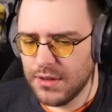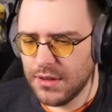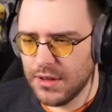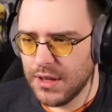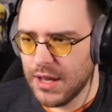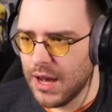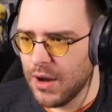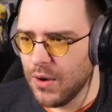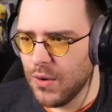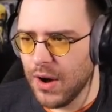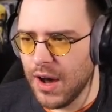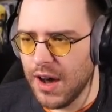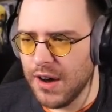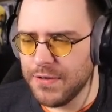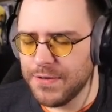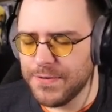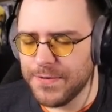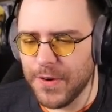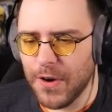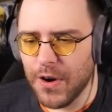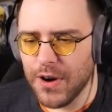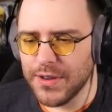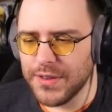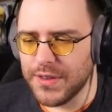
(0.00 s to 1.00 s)
How
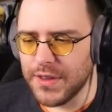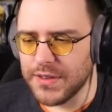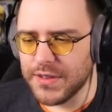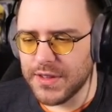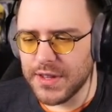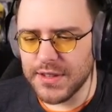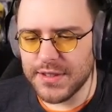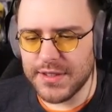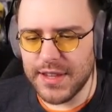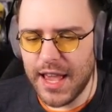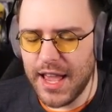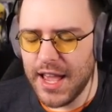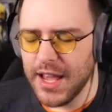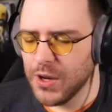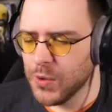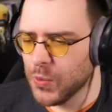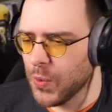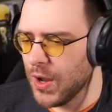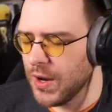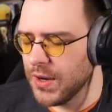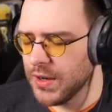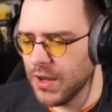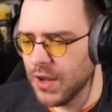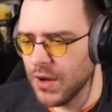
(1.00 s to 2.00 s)
far does this egg
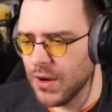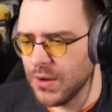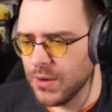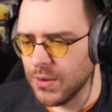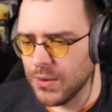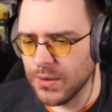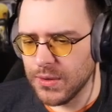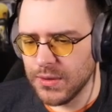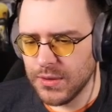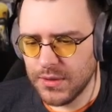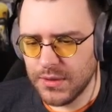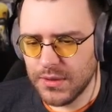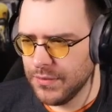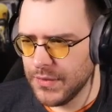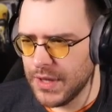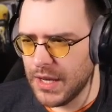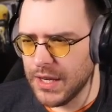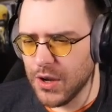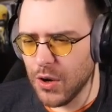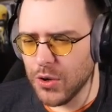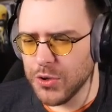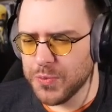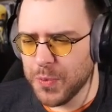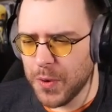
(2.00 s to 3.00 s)
run go? It
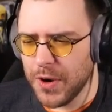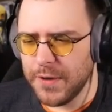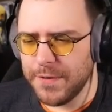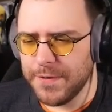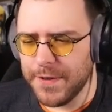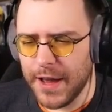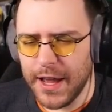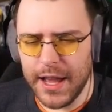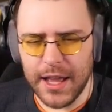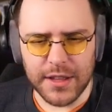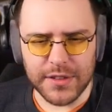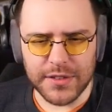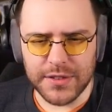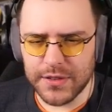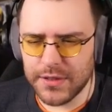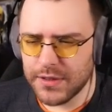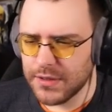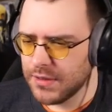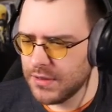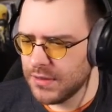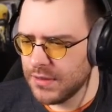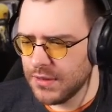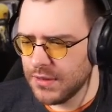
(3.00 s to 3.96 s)
goes pretty fast.